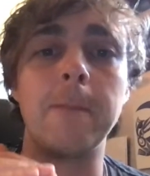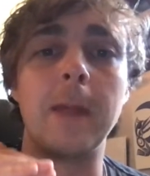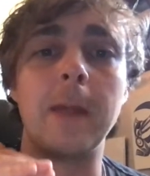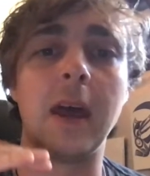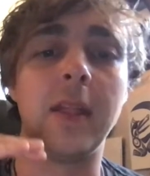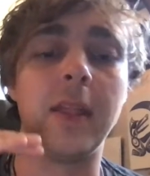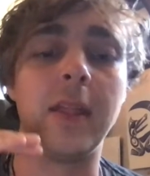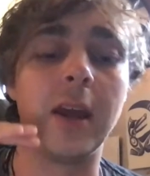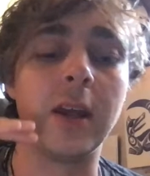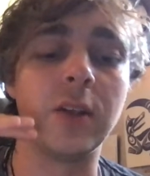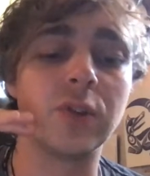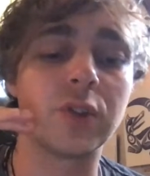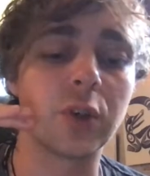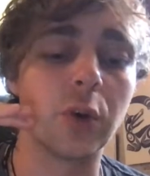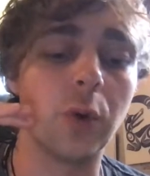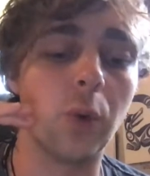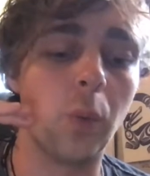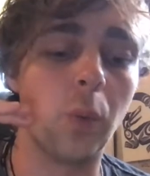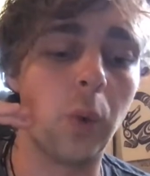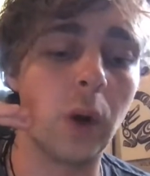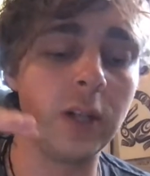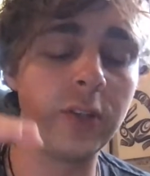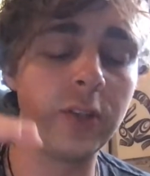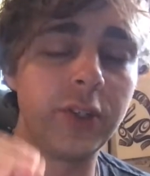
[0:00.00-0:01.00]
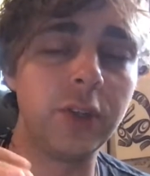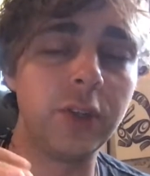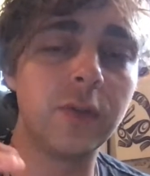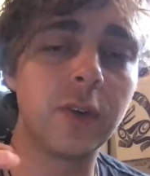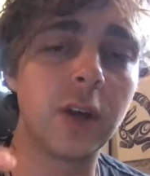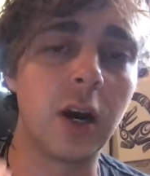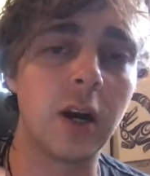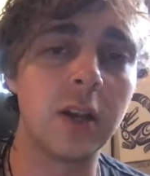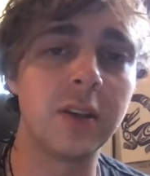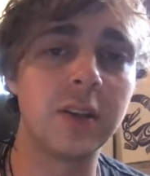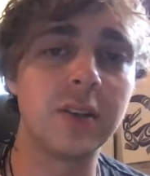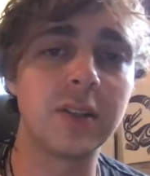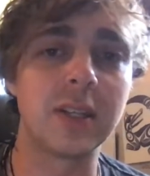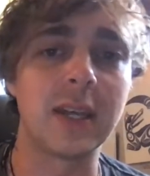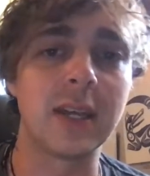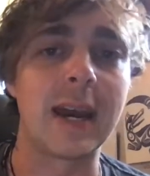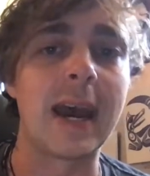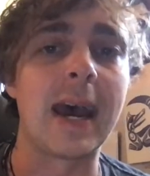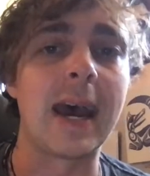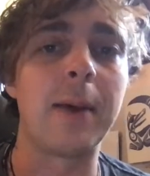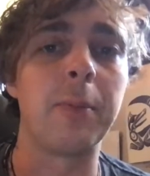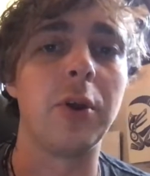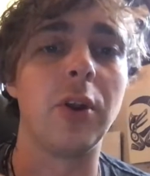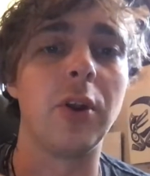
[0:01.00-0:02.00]
And then so once you've gotten into the
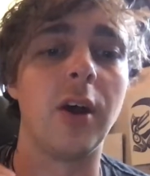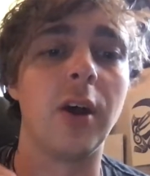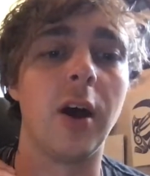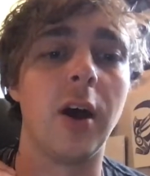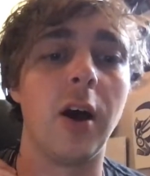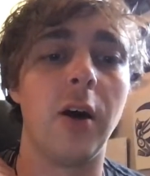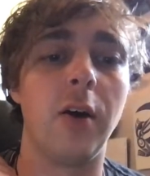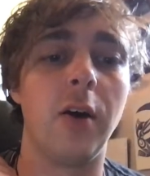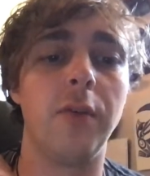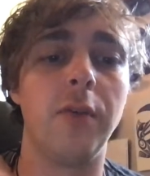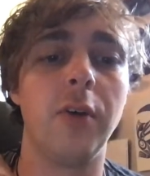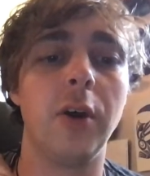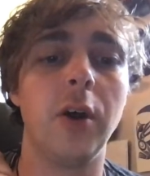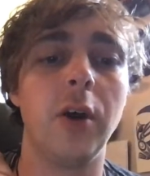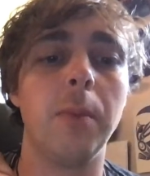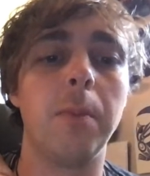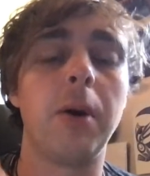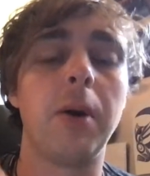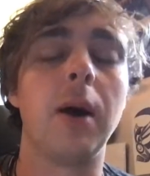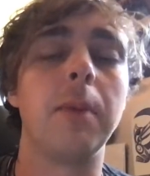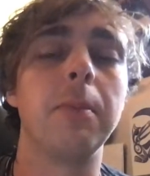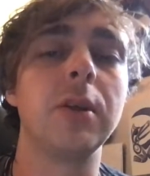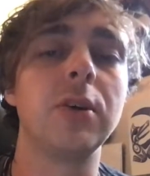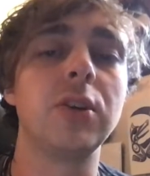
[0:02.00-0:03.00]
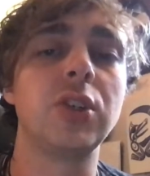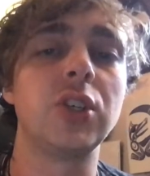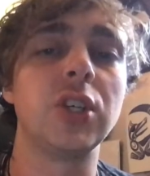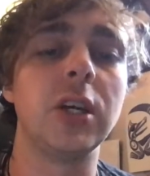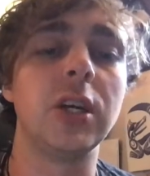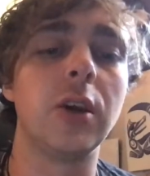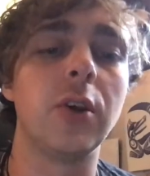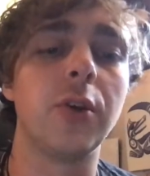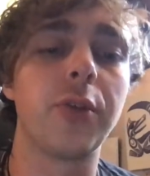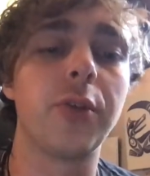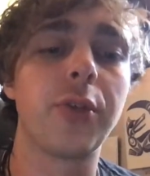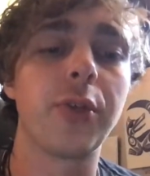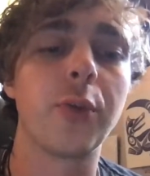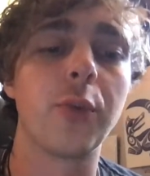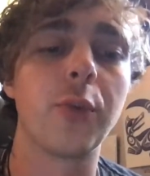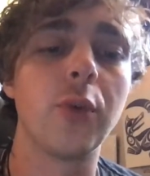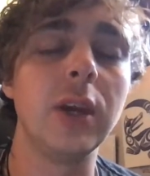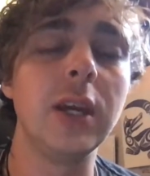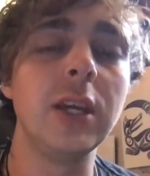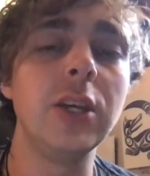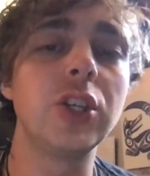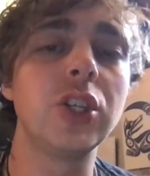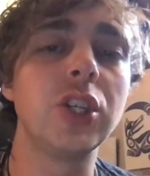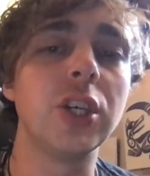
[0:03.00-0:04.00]
habit of publishing
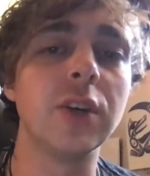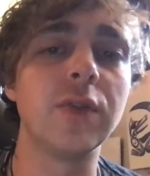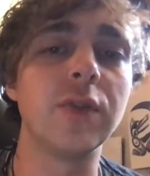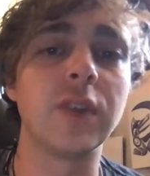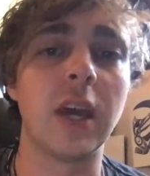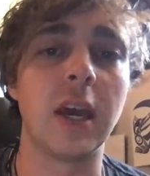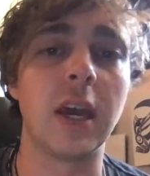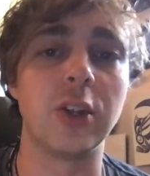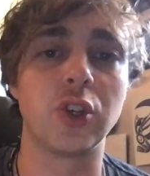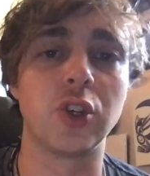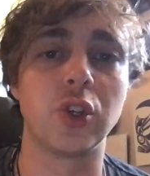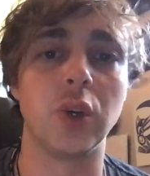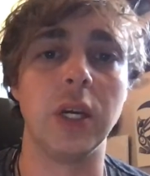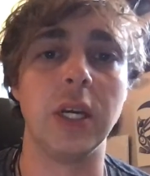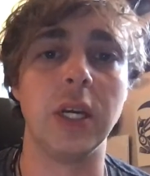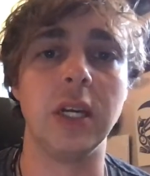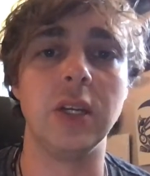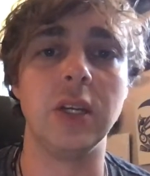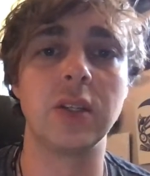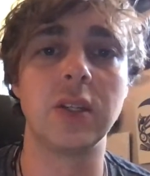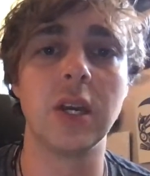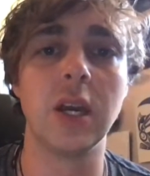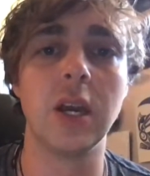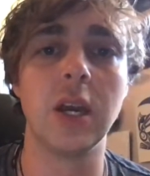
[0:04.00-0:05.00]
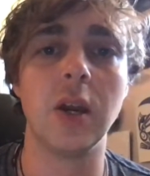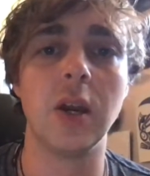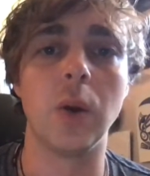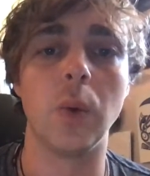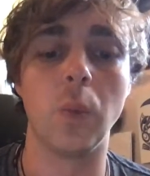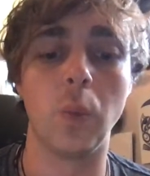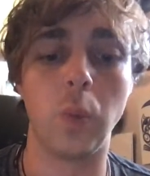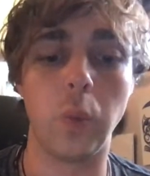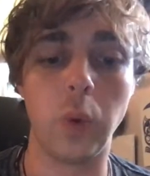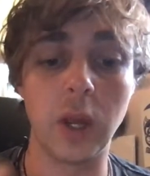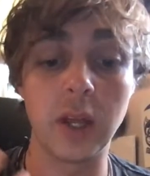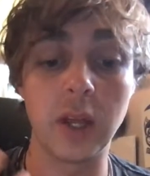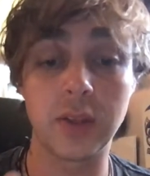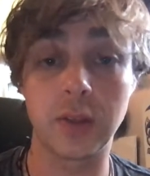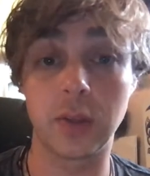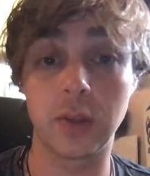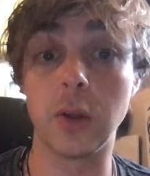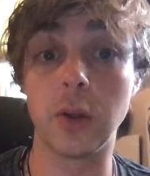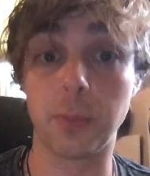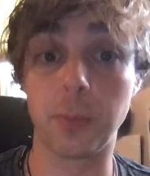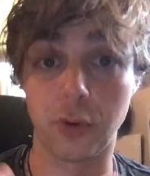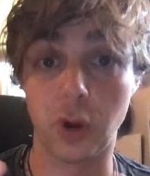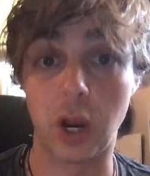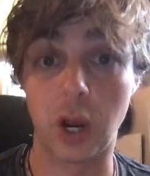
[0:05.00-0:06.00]
3 shift entries with
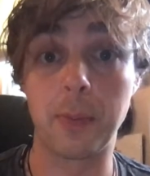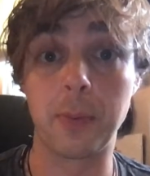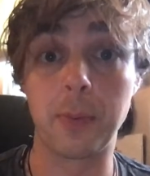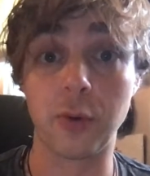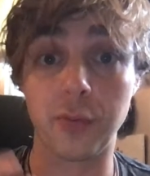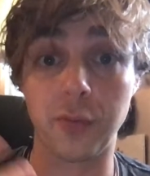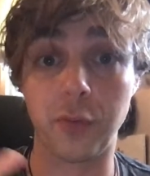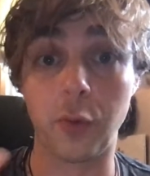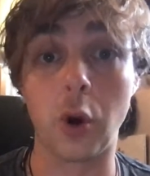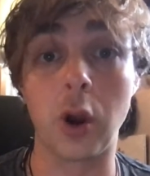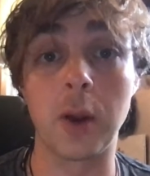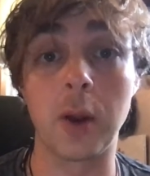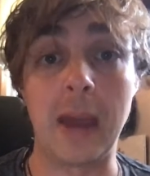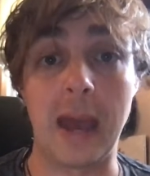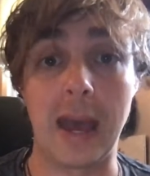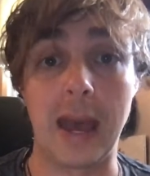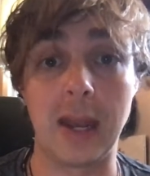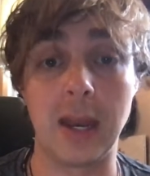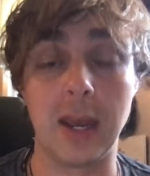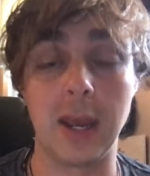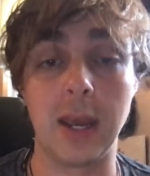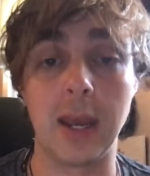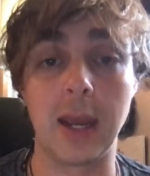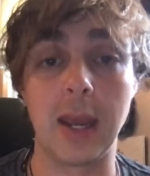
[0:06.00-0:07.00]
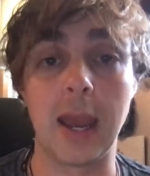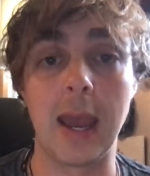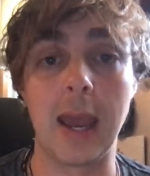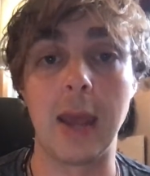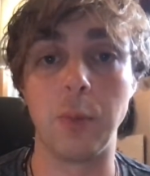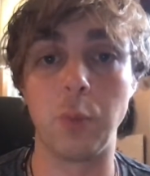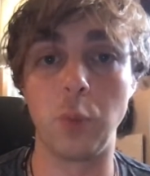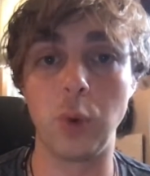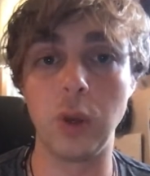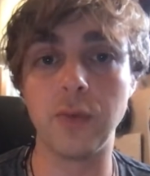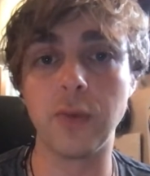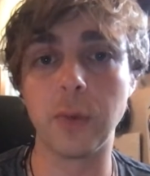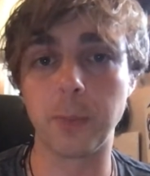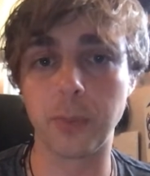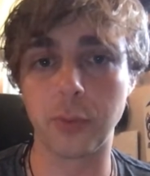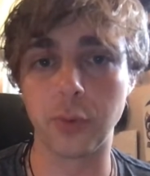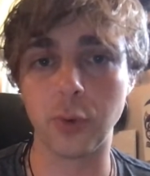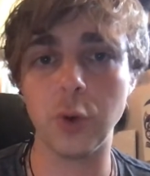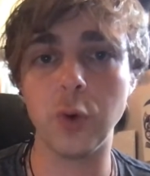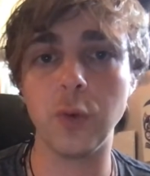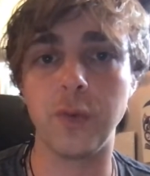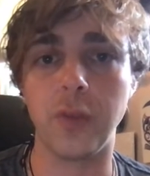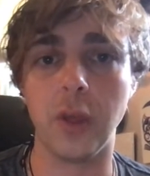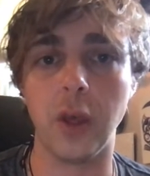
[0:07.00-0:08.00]
the proper formatting and we've
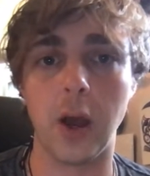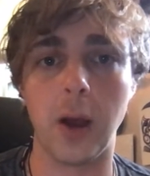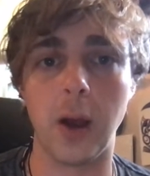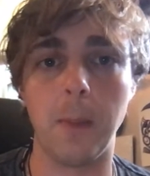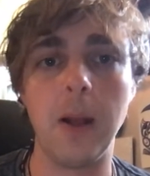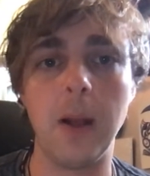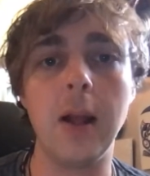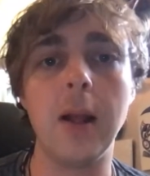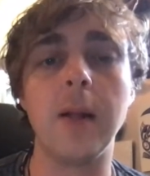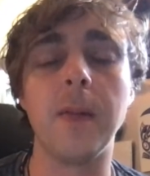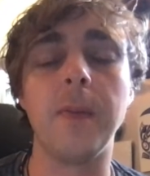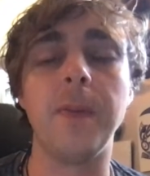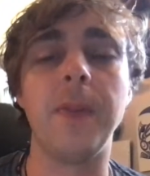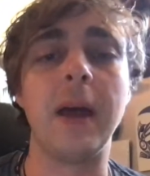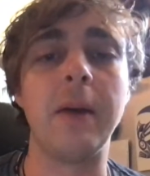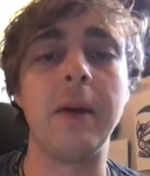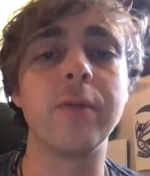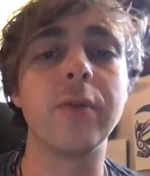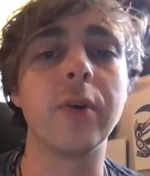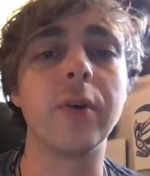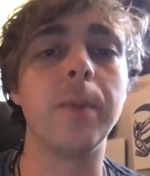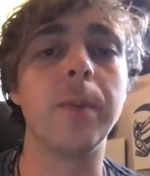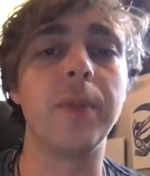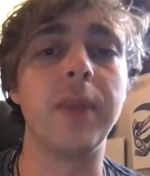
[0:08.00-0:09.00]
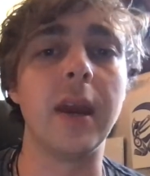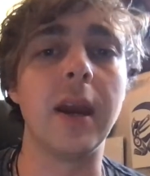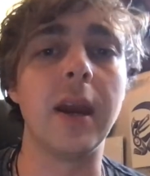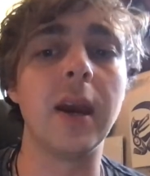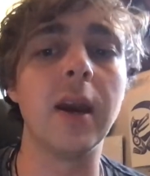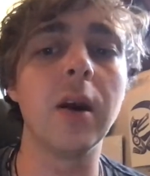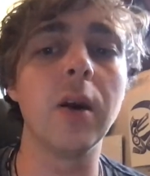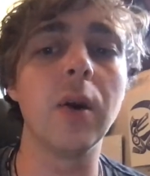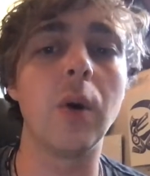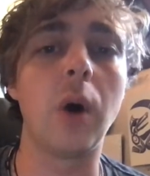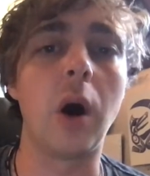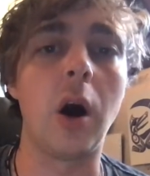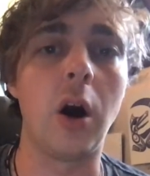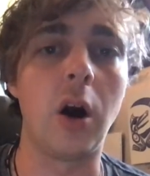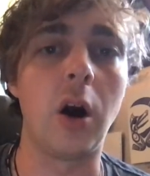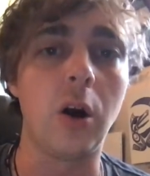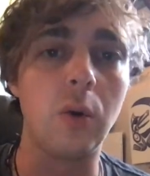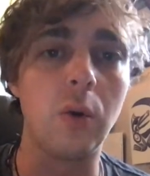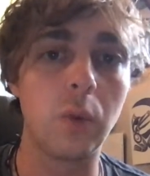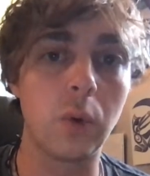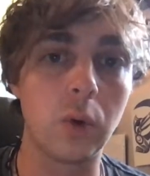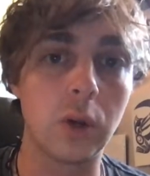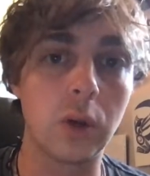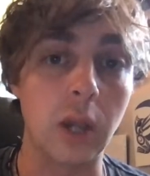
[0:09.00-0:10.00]
approved them, then from there
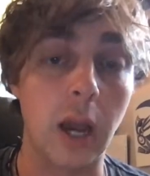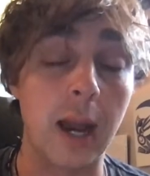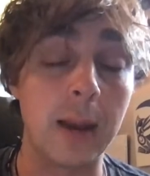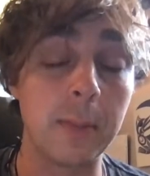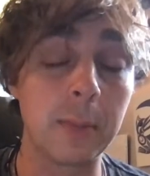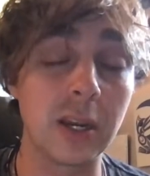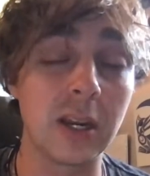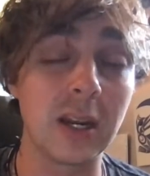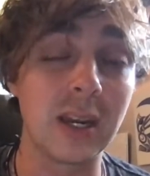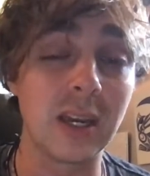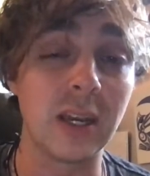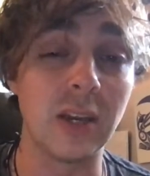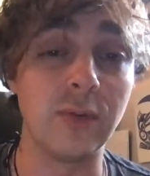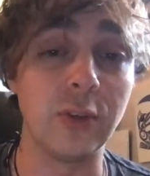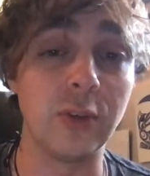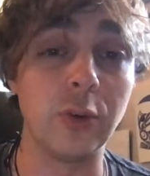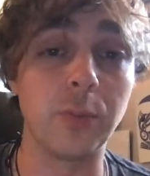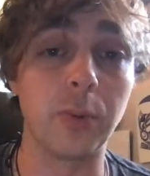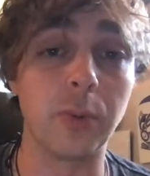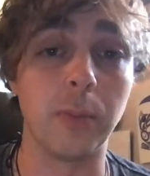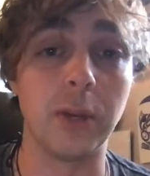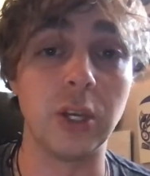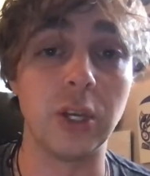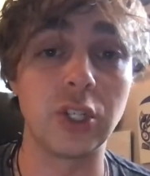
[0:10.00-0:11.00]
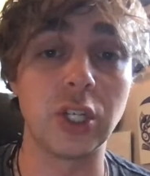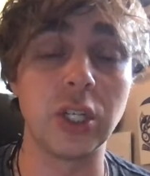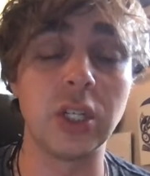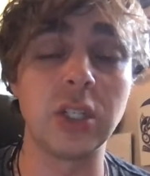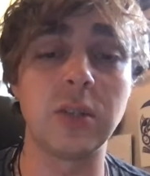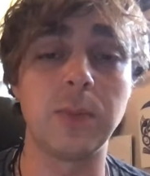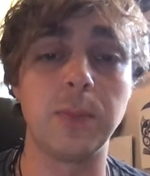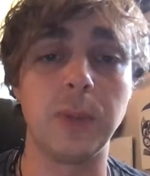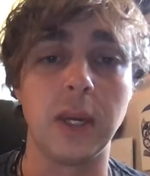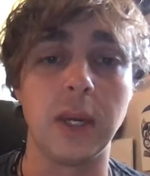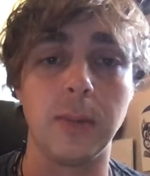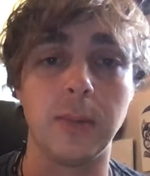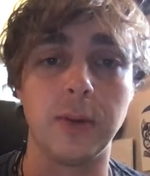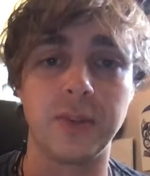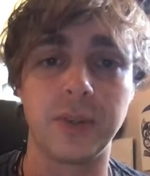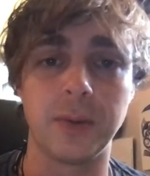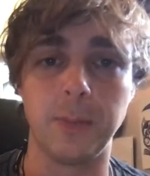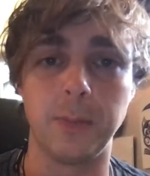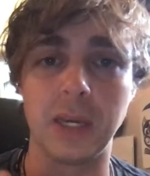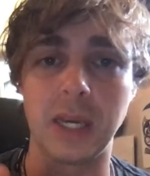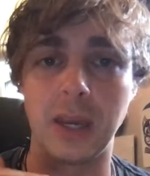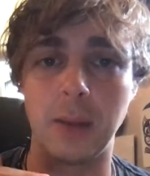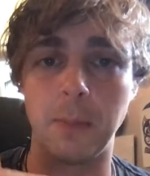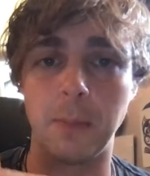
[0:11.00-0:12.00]
I'm going to give you permission to be able to
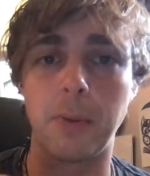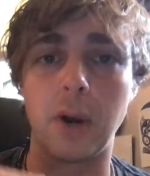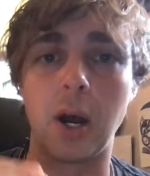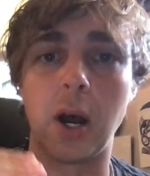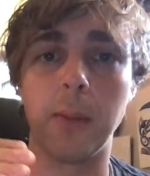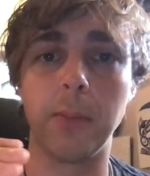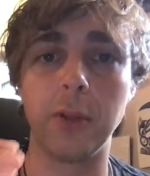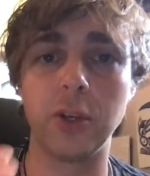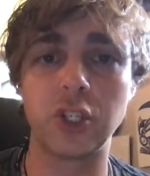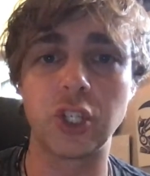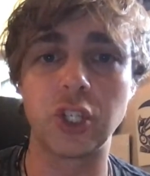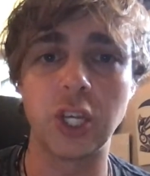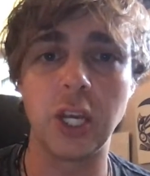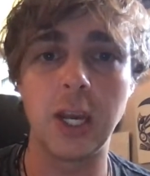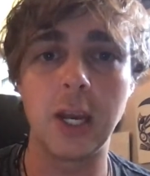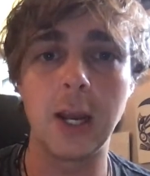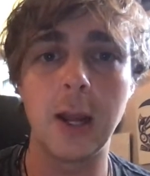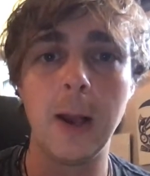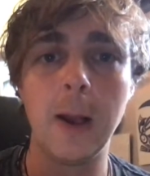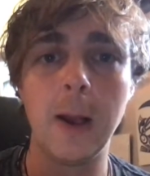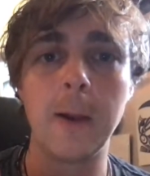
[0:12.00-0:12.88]
begin publishing